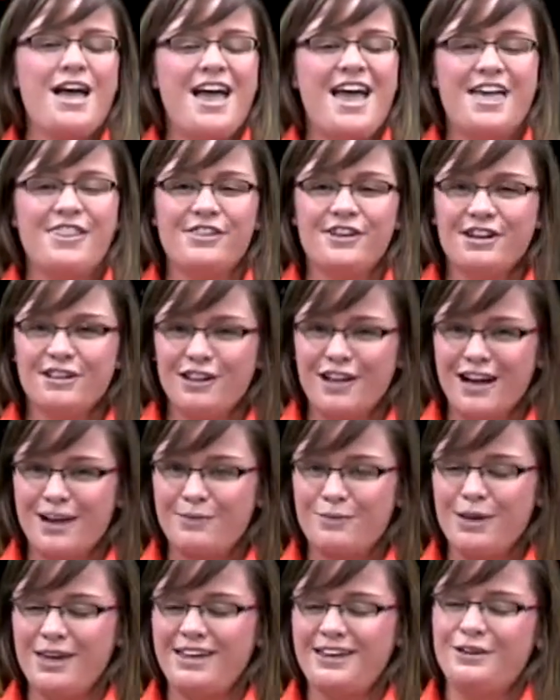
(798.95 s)
and the
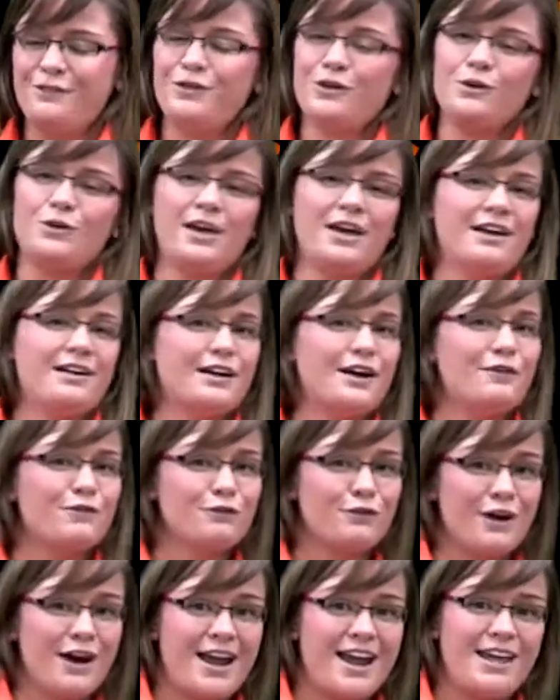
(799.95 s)
climate, and if you get
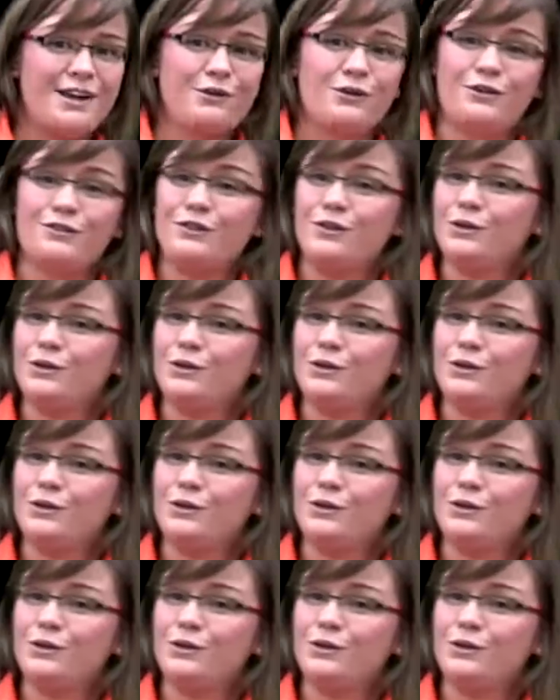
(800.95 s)
enough rain or if